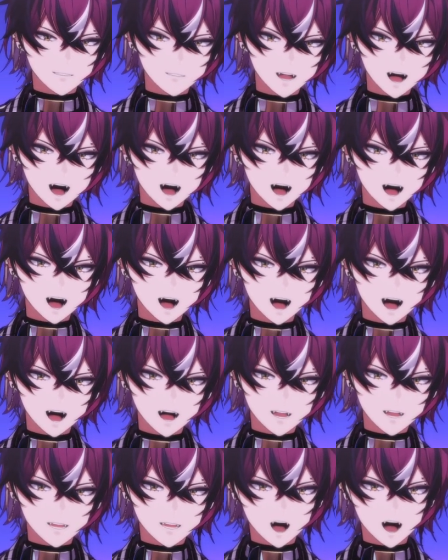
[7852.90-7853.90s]
Kakaru
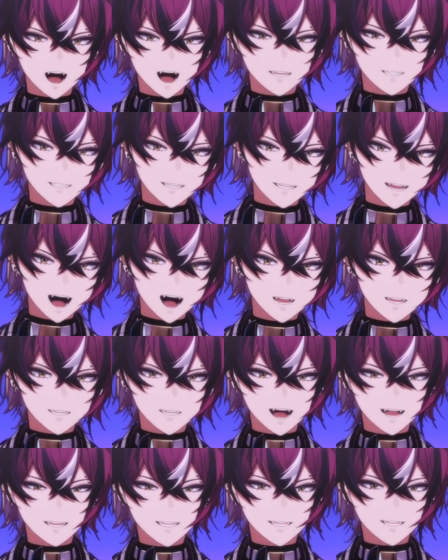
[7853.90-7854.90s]
Hung says, happy Valentine's
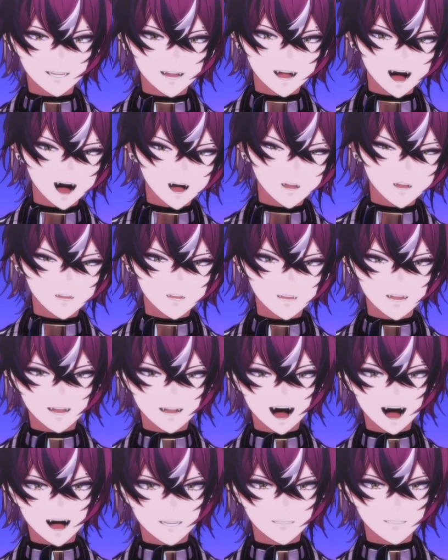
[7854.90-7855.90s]
Day. Thank you. Happy
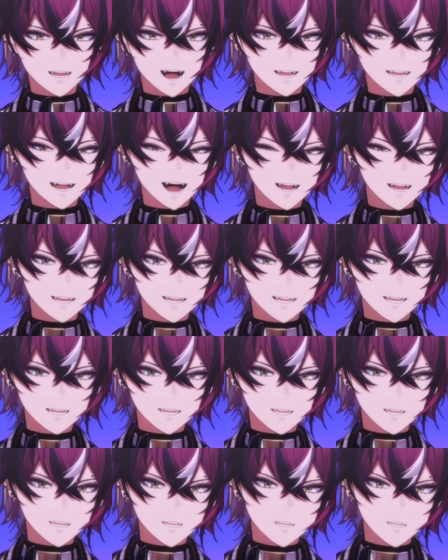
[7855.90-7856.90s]
Valentine's Day to you too.